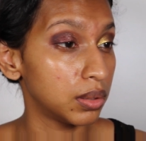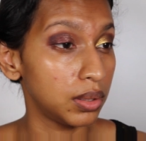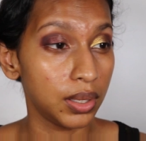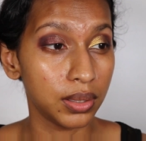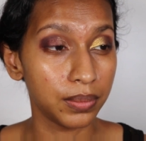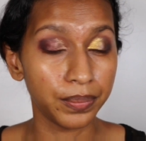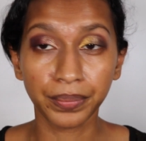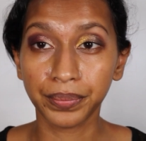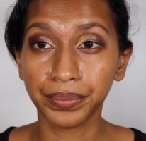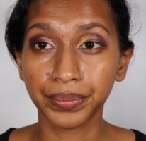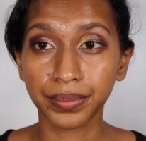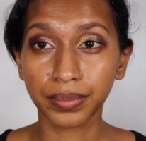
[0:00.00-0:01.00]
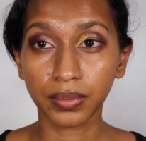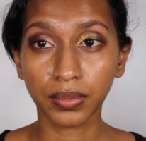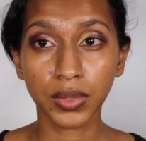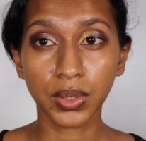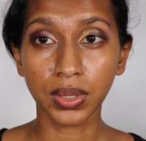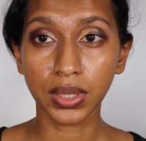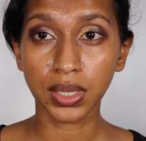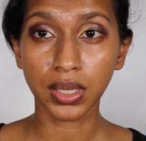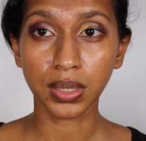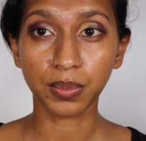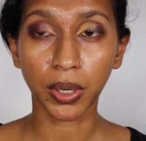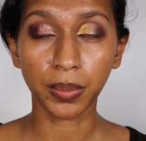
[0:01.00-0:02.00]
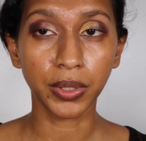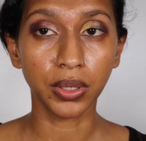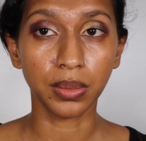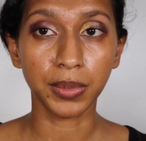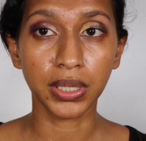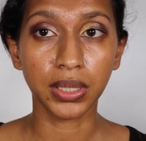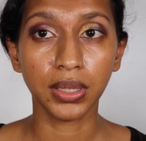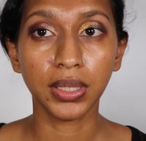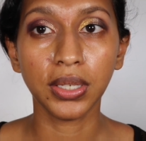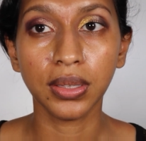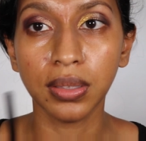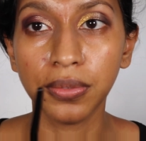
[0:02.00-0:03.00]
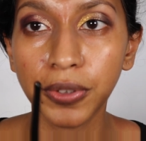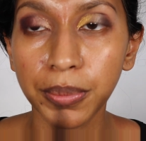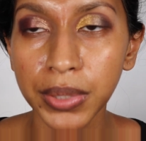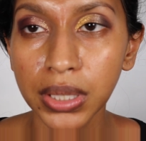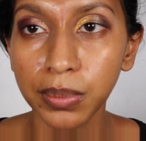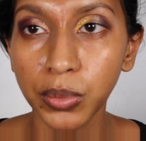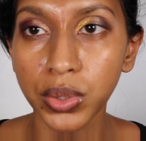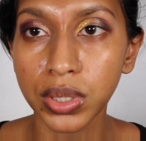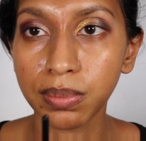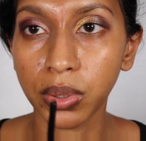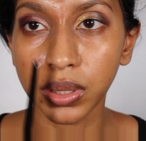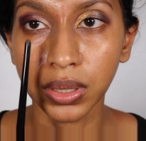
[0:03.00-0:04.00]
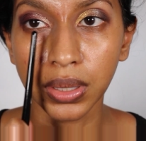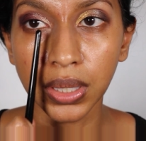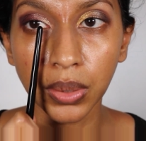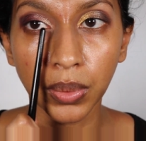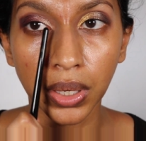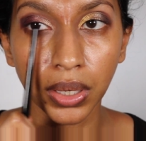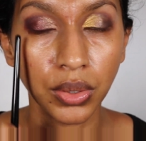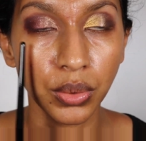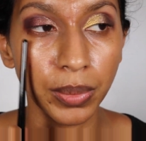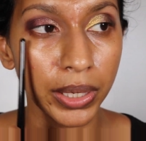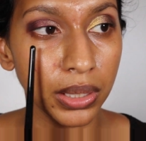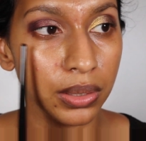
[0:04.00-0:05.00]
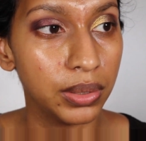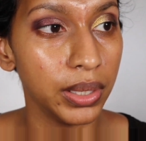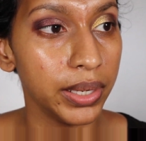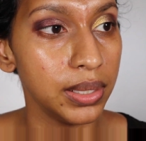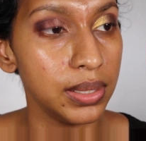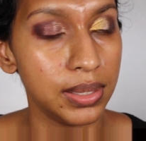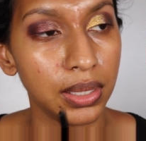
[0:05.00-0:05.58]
Yeah. So this is probably going to be it. For me, the most important thing when I do my inner eye is